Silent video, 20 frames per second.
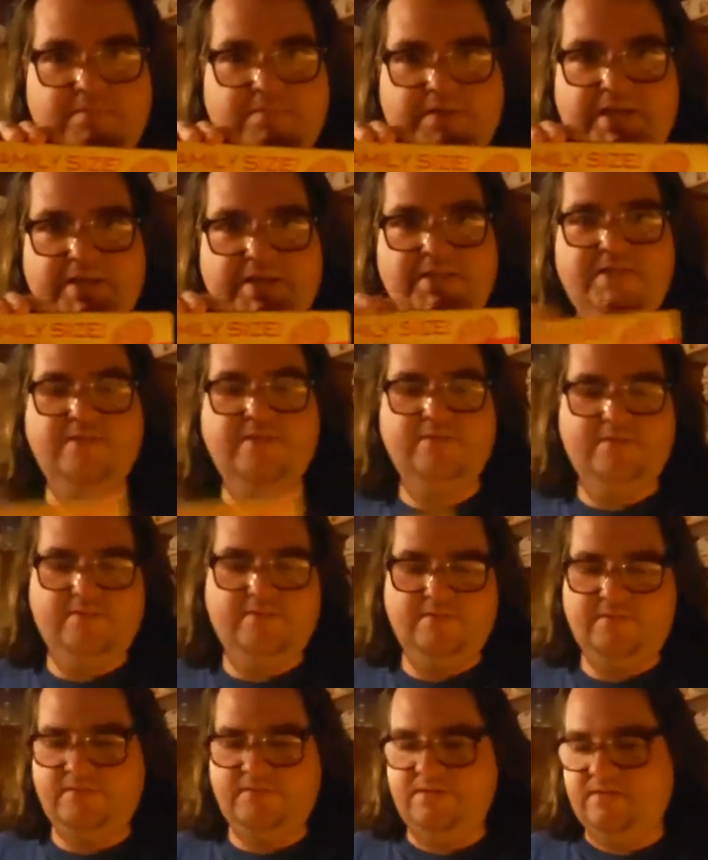of these.
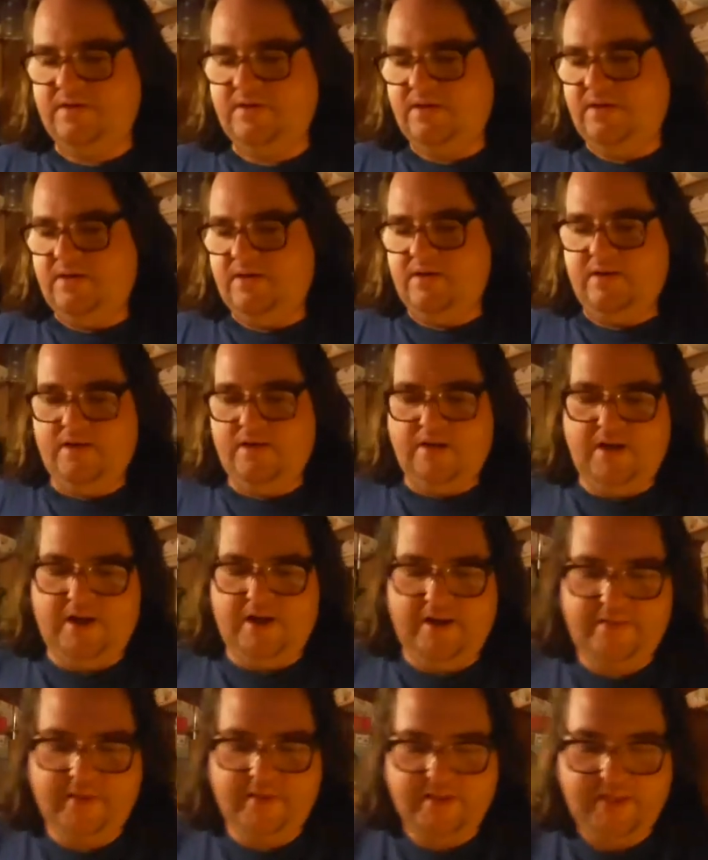
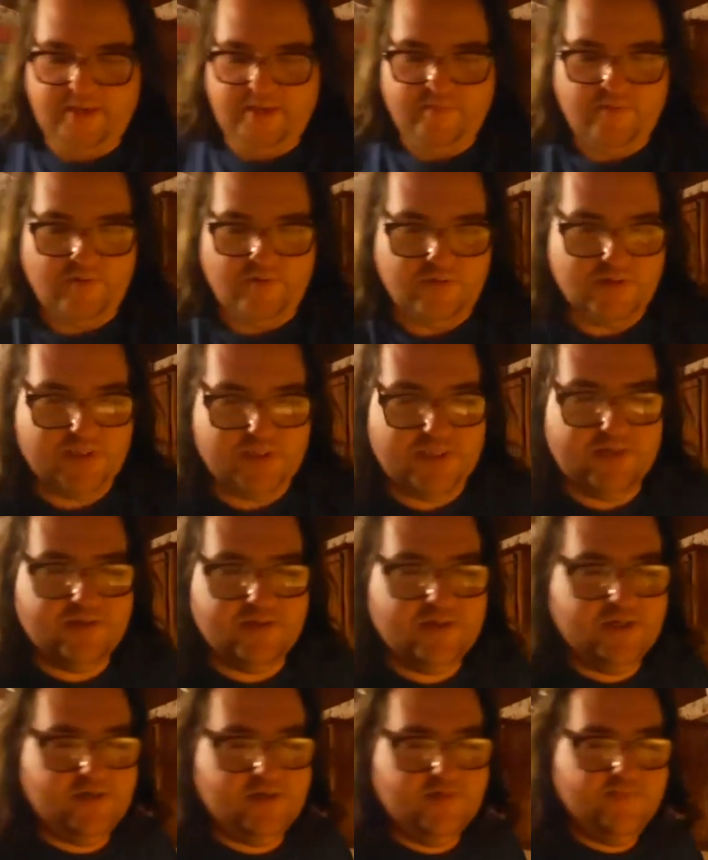I think they were on sale
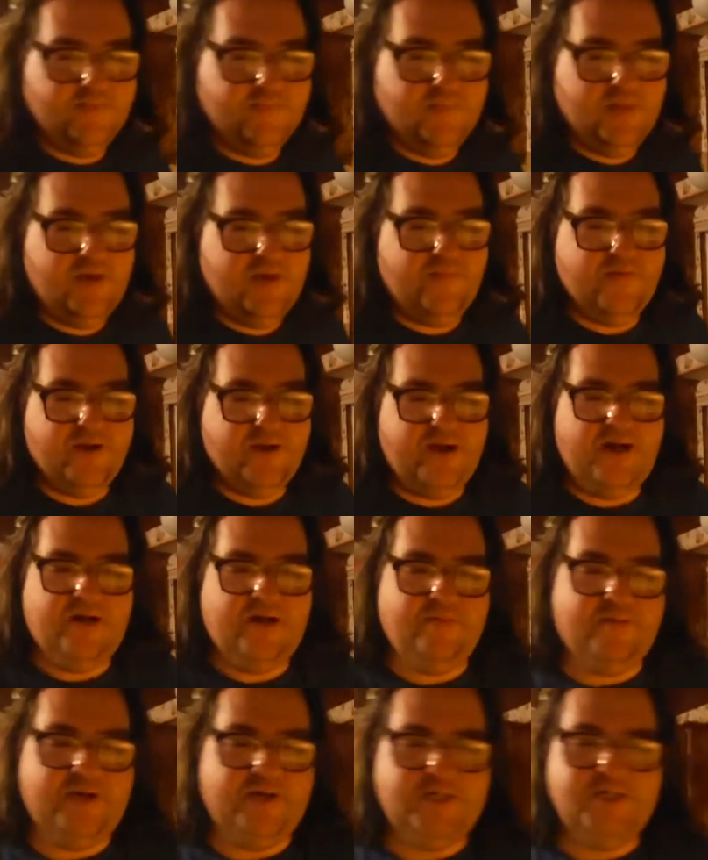too. I forgot
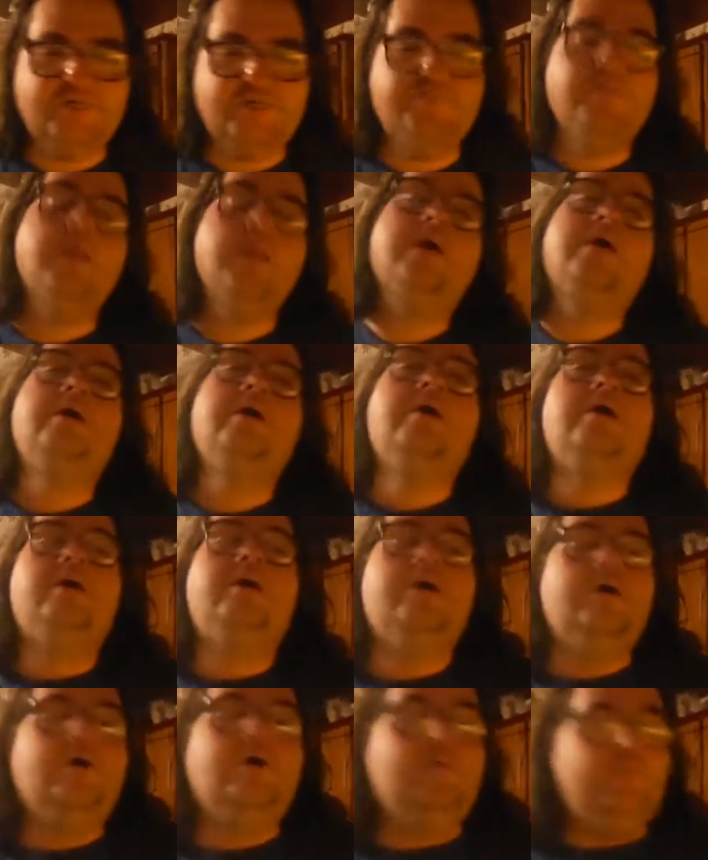how much.
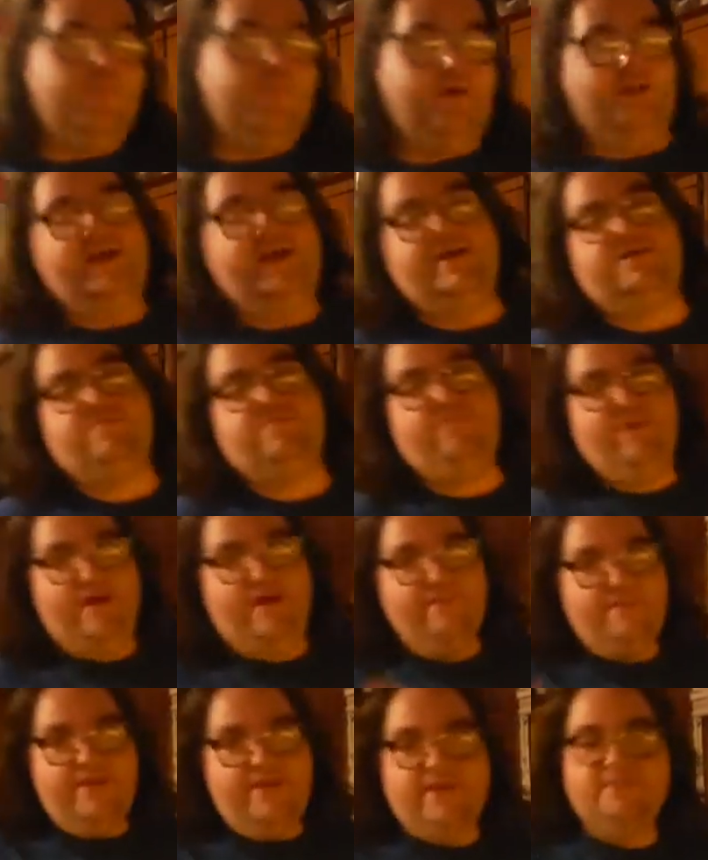But yes,
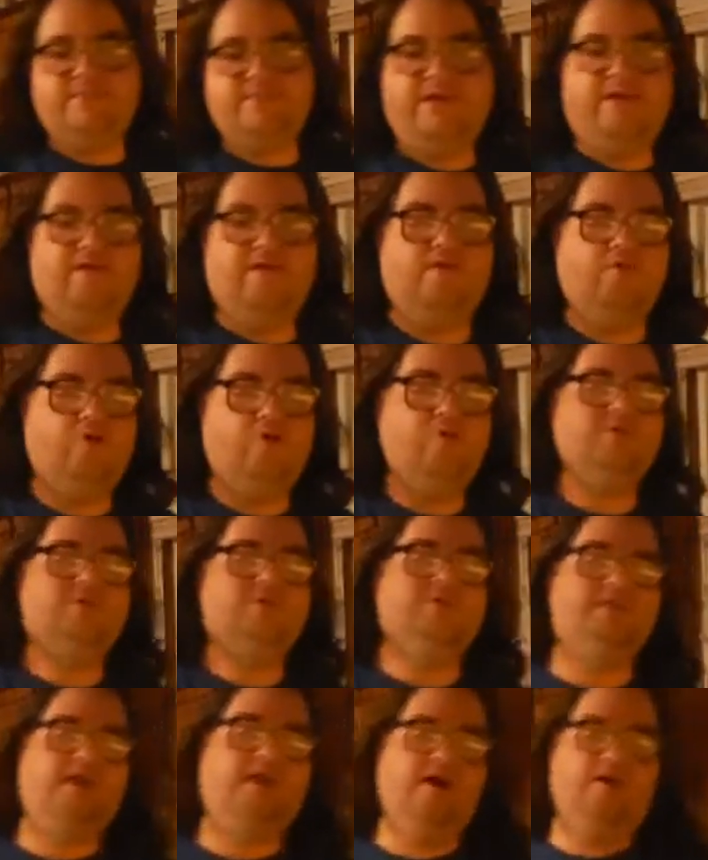find things that are on
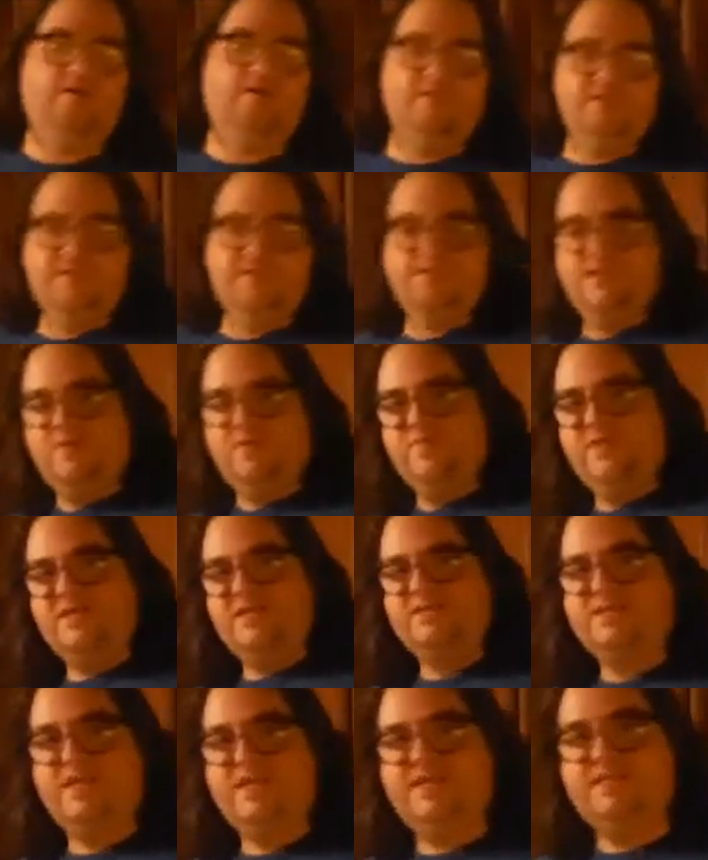sale. And stuff
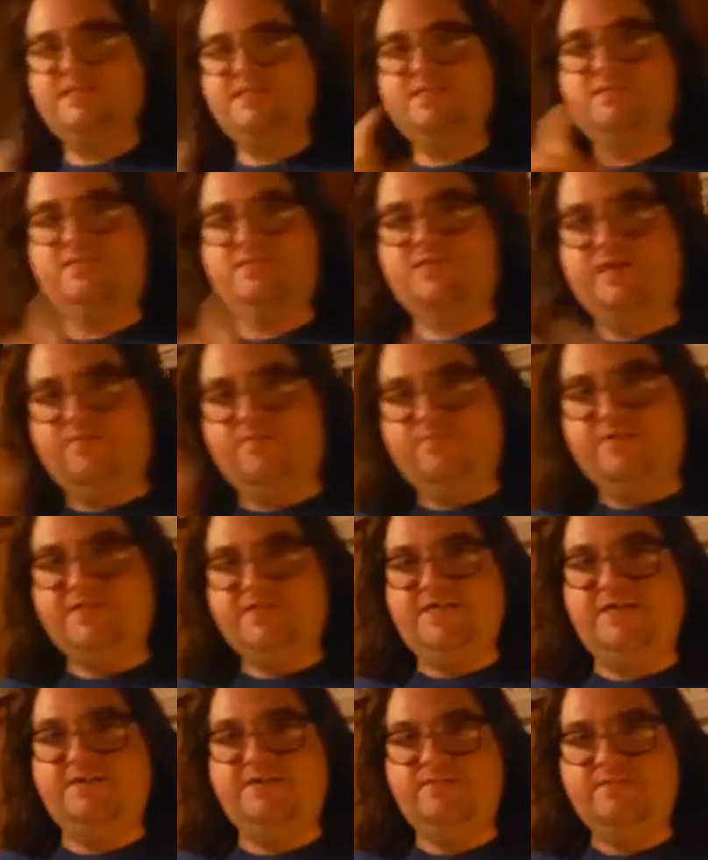that says 10 for
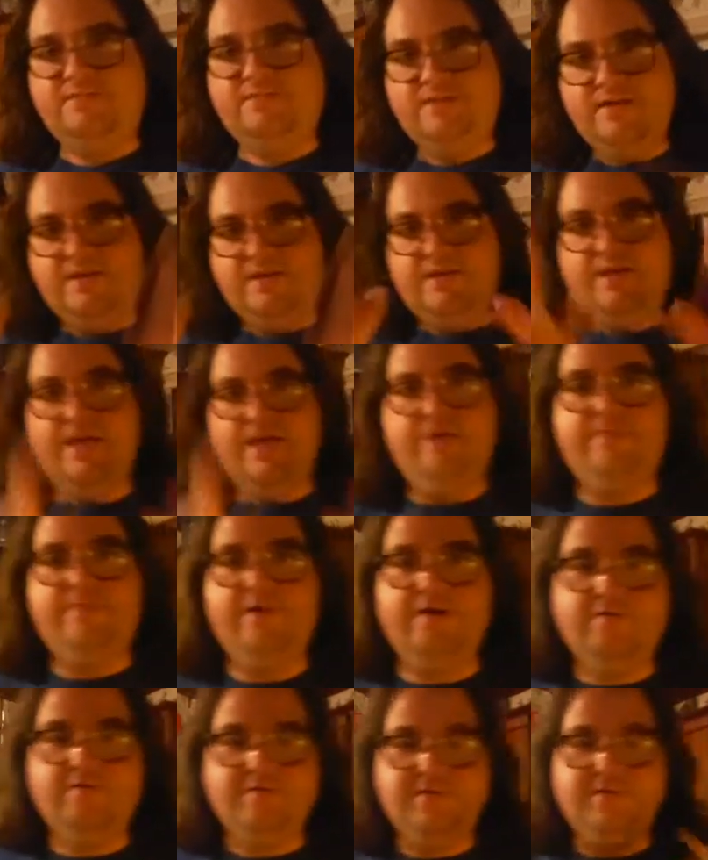10, get
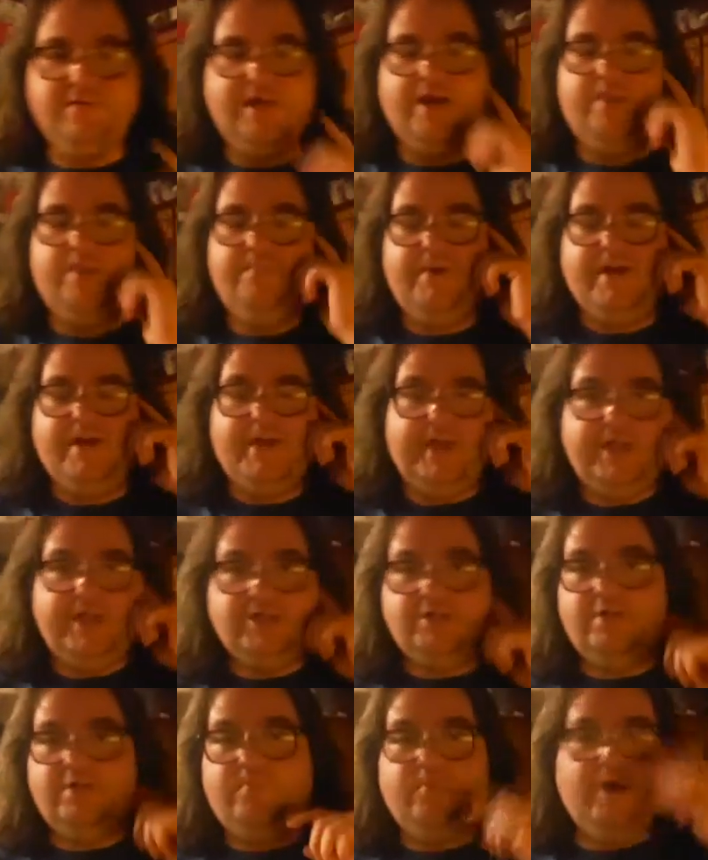those. It's like $1
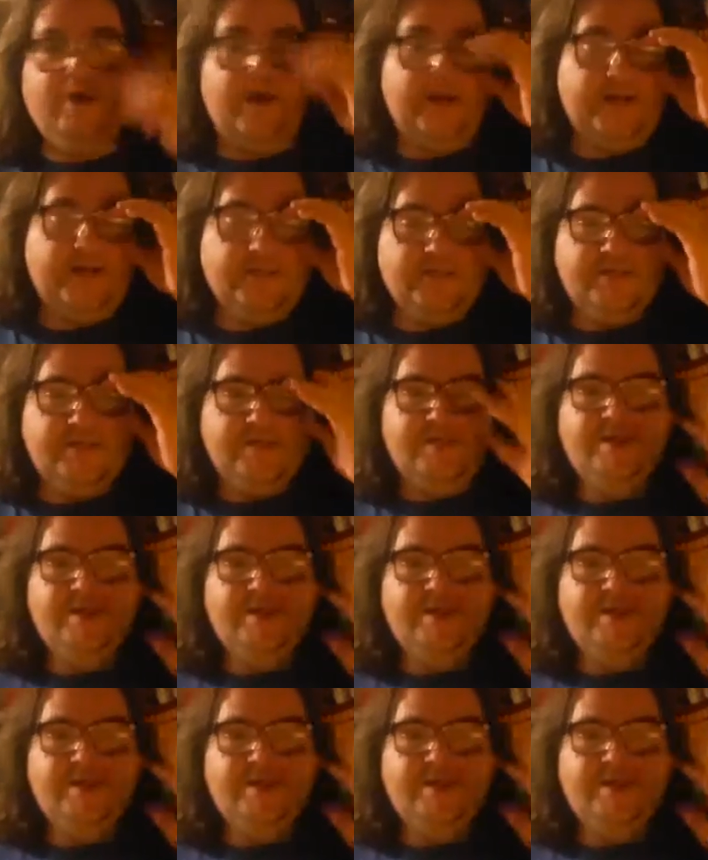each on the product.